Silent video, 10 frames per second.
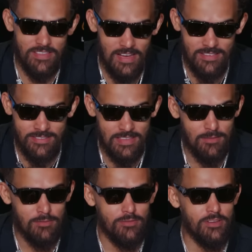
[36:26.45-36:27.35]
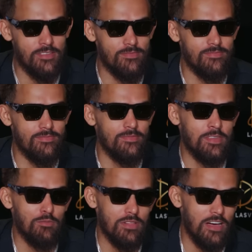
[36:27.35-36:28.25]
guys are 7 foot
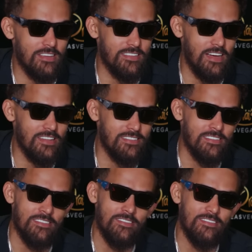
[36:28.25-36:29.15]
from block shots, and